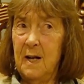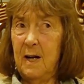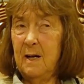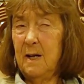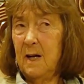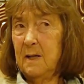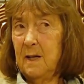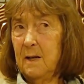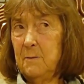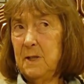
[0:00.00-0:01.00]
I
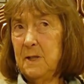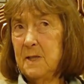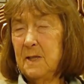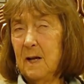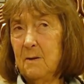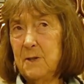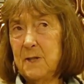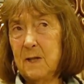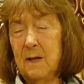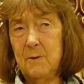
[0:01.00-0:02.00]

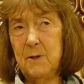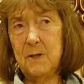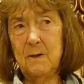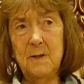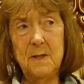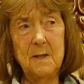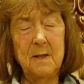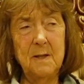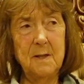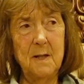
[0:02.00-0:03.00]
was on a
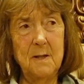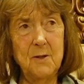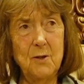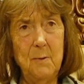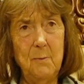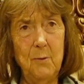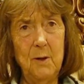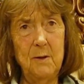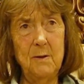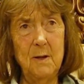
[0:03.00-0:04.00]
trip
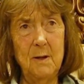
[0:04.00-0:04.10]
with